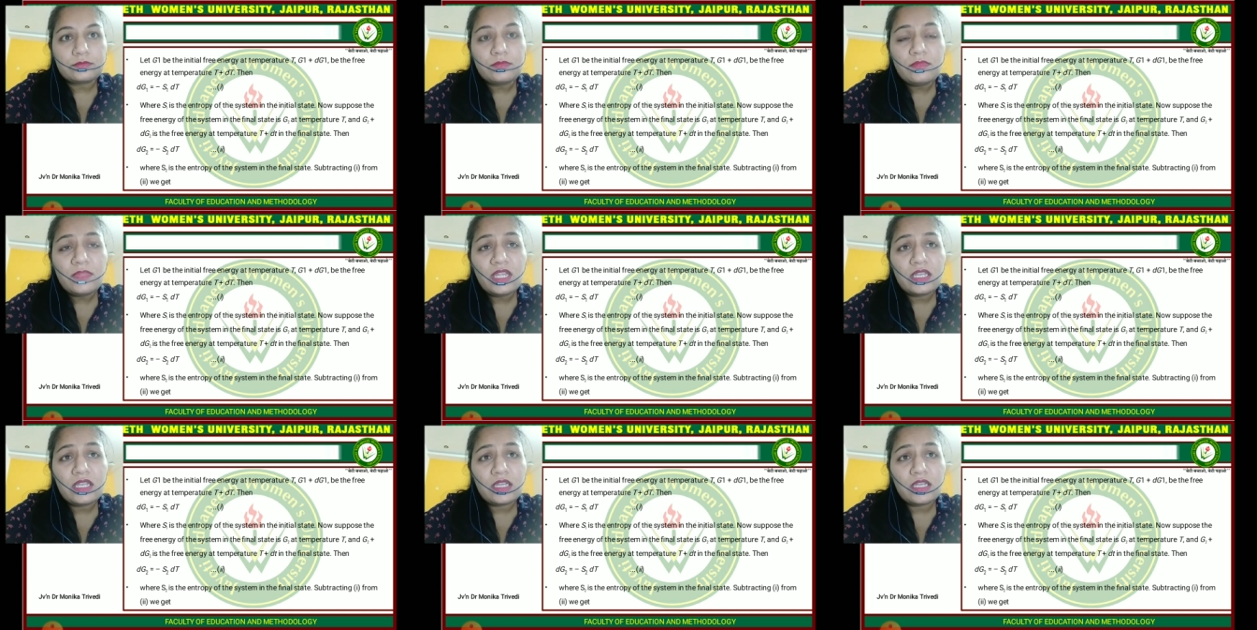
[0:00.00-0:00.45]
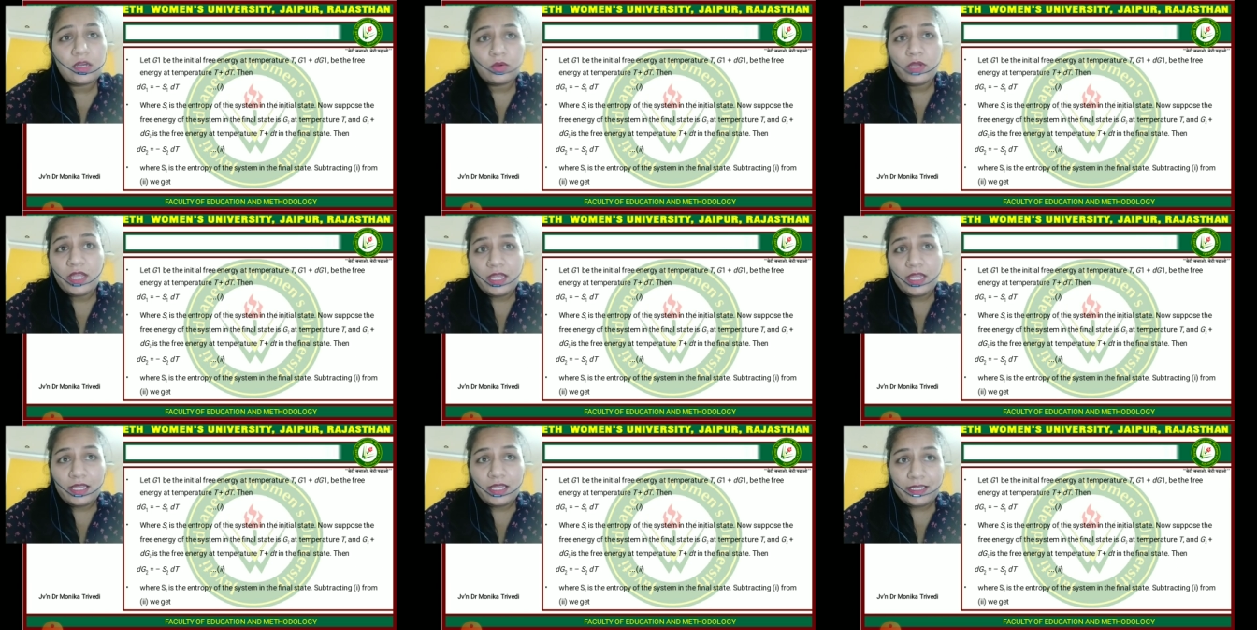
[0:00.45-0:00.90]
Now
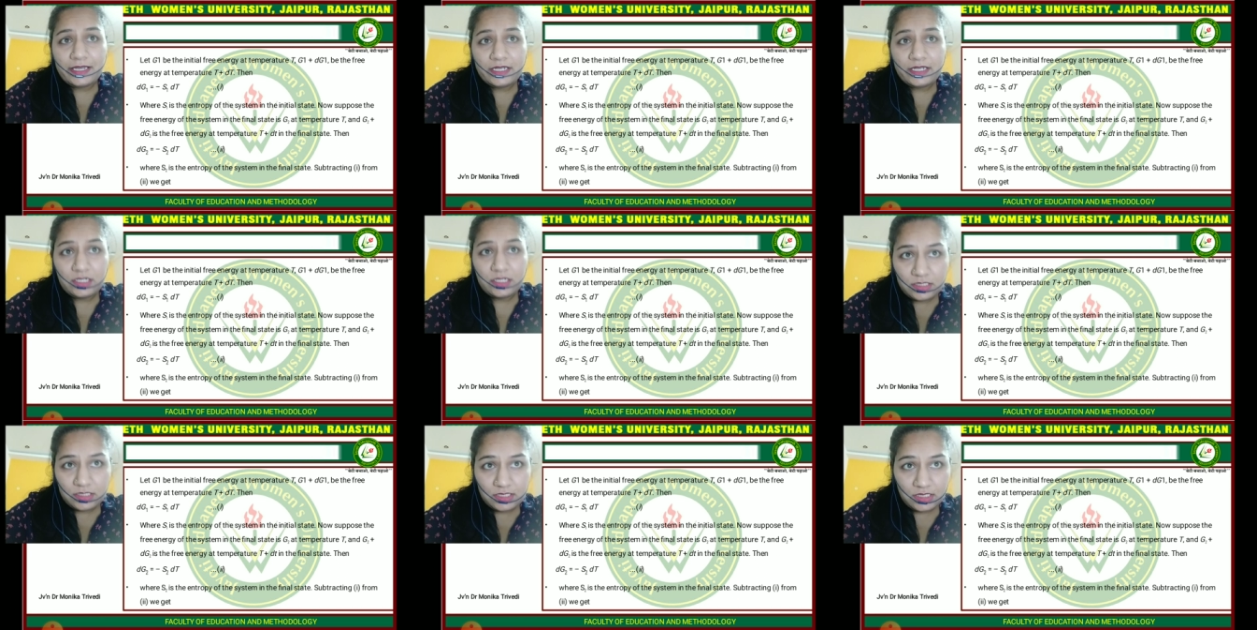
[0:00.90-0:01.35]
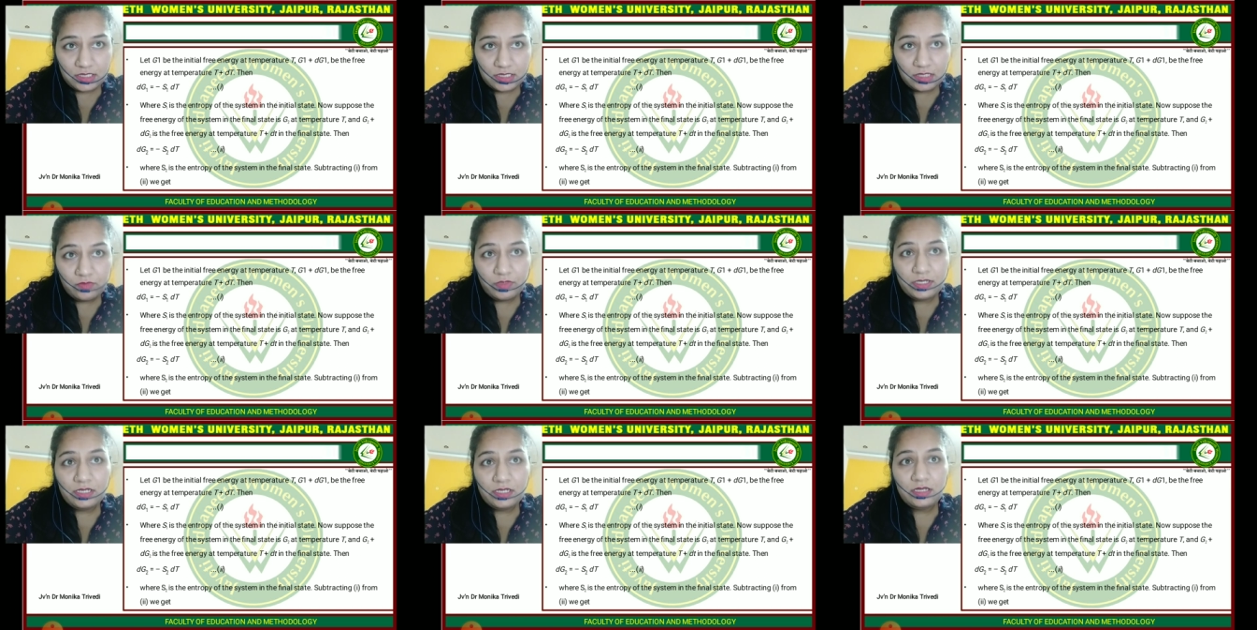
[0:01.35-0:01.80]
let
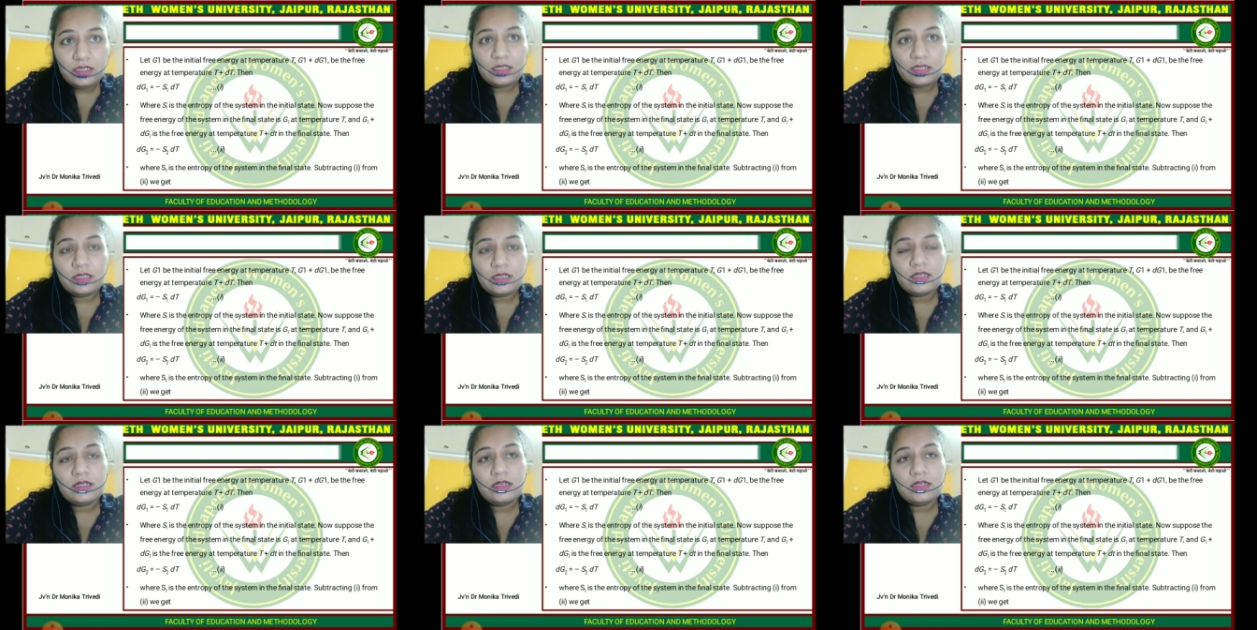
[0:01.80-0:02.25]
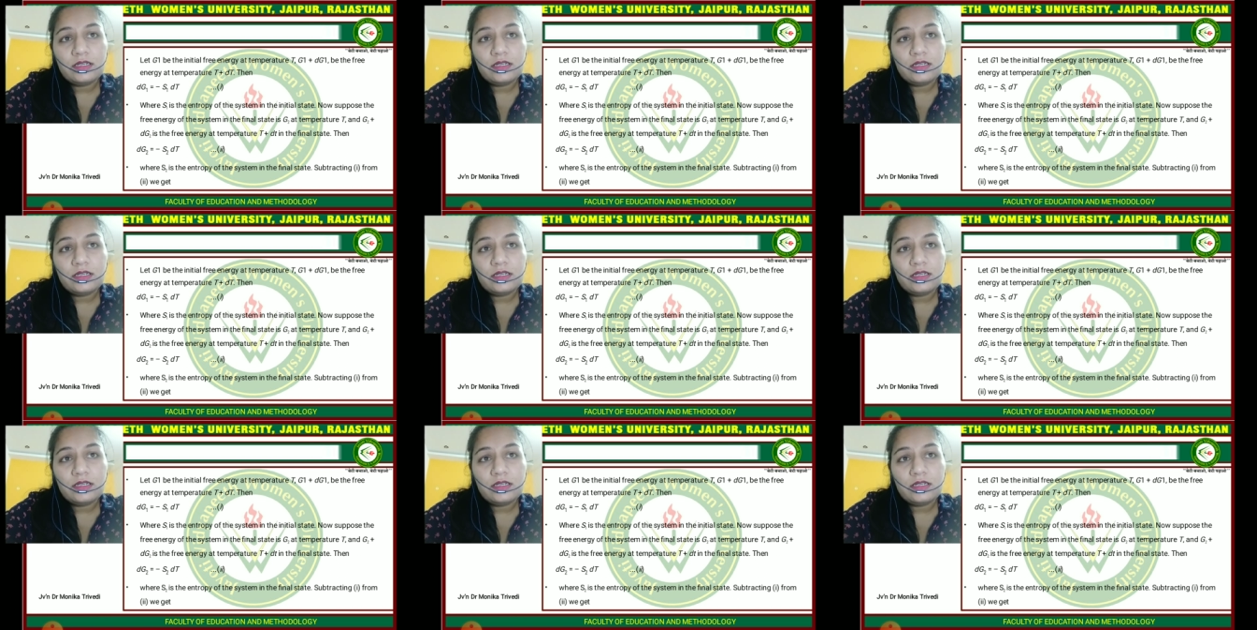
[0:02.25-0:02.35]
G1